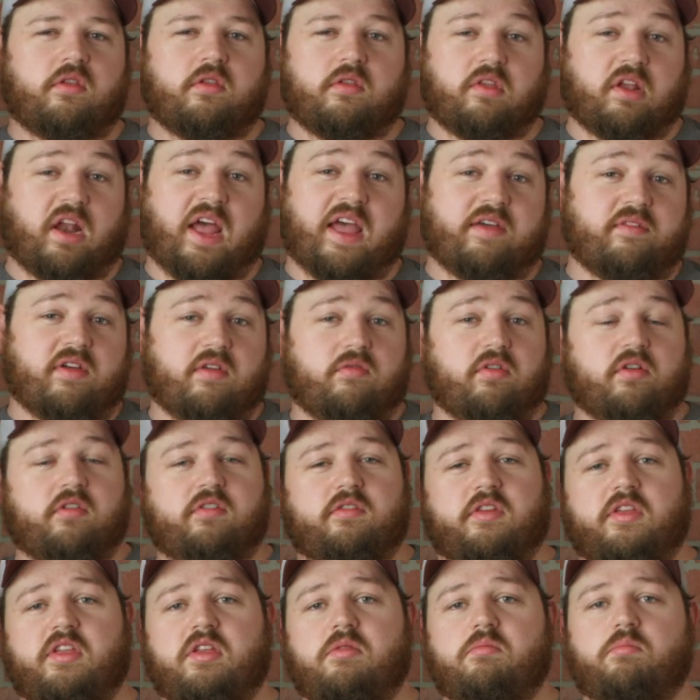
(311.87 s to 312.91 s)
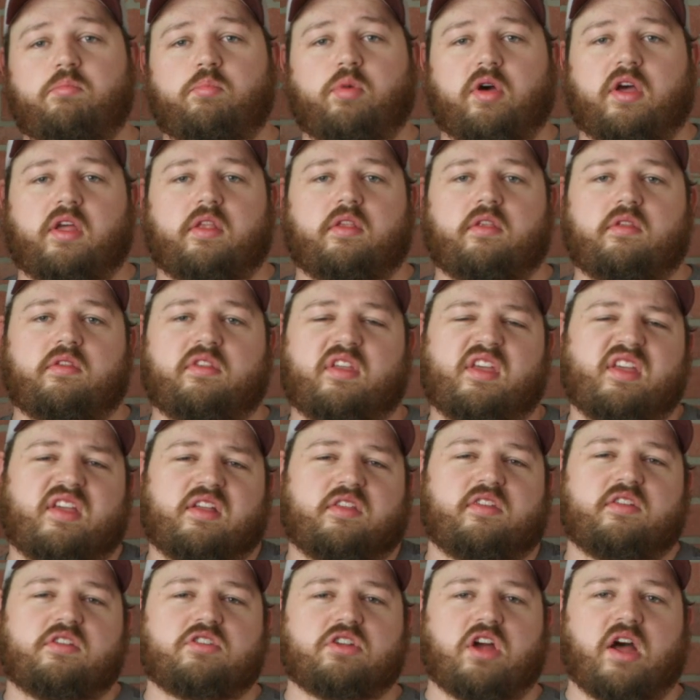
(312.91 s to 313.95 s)
that I've ever seen, but they get
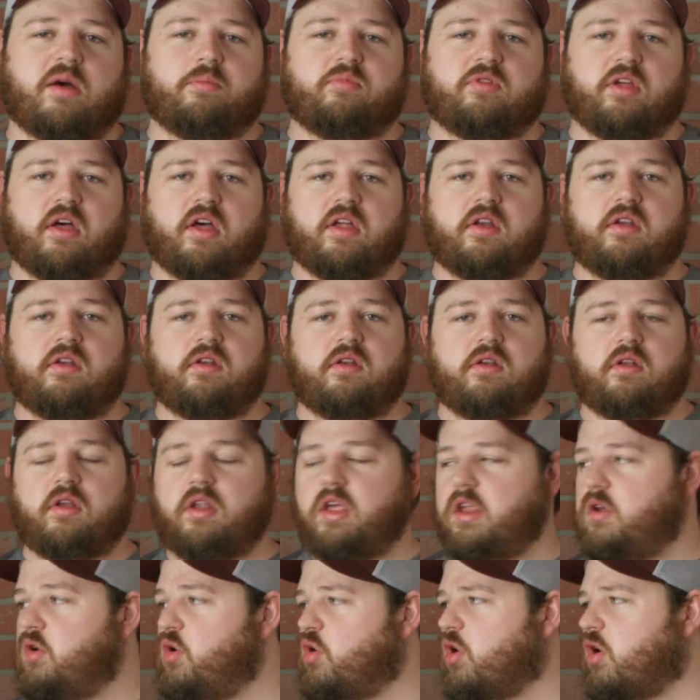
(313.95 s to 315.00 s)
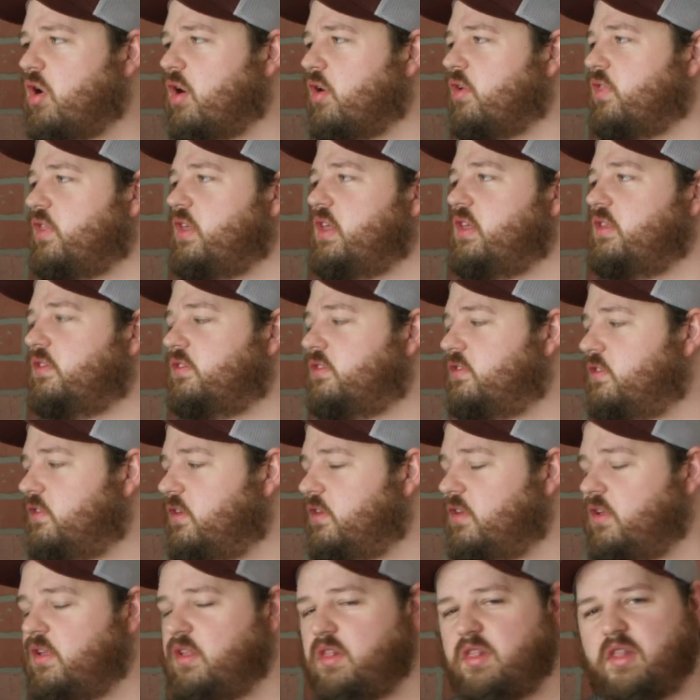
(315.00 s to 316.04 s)
the job done, and nor are these
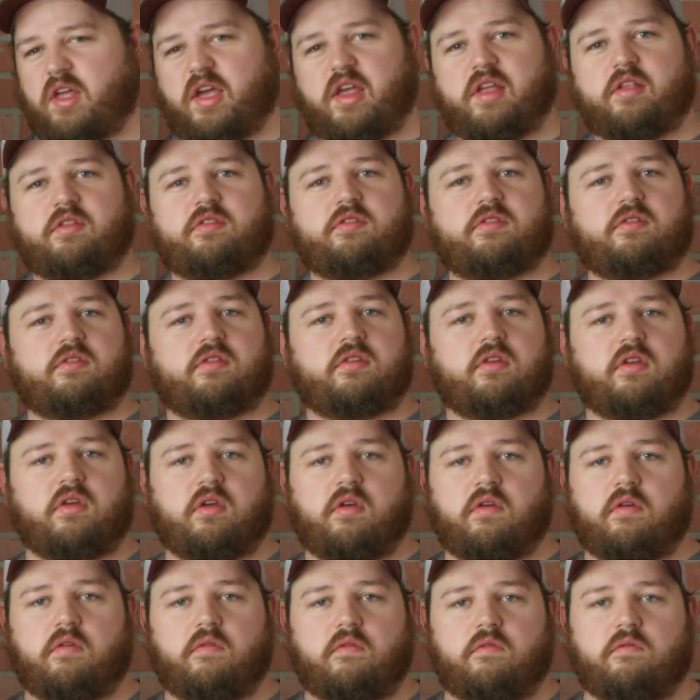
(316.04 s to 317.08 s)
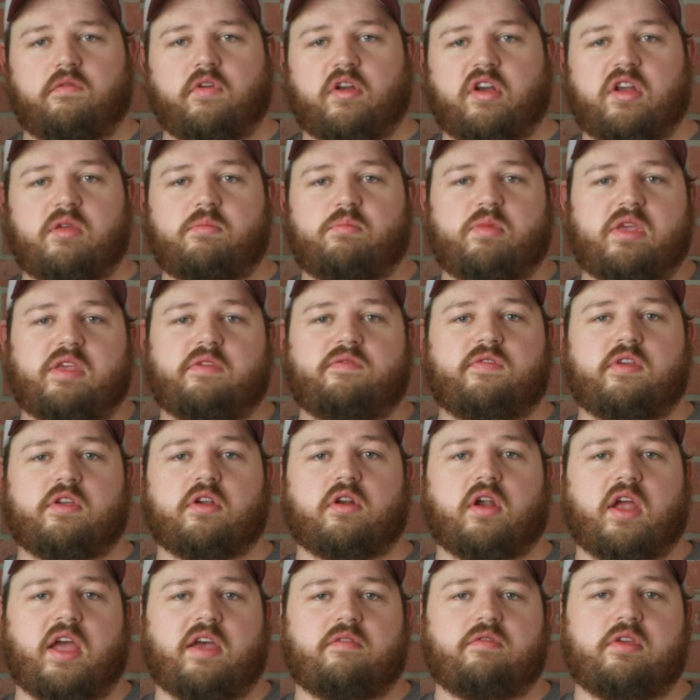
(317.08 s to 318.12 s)
lights very beefy
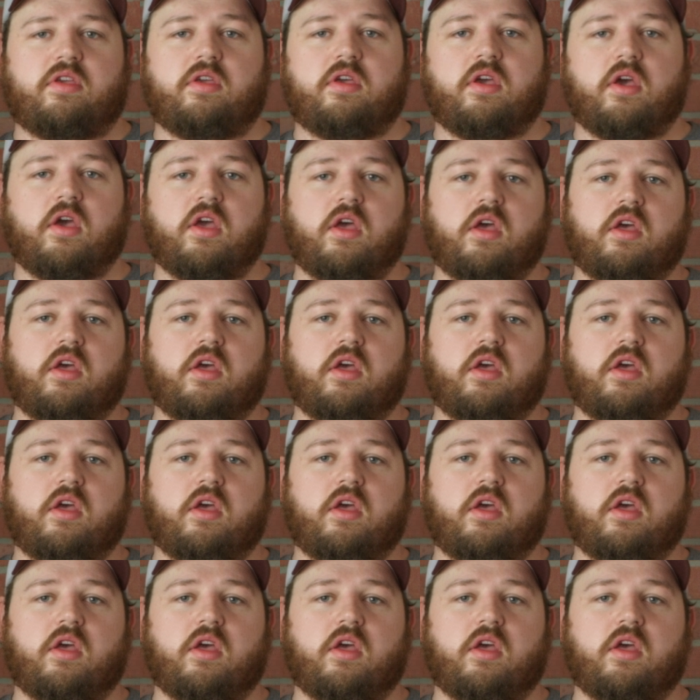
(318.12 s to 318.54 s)
or heavy,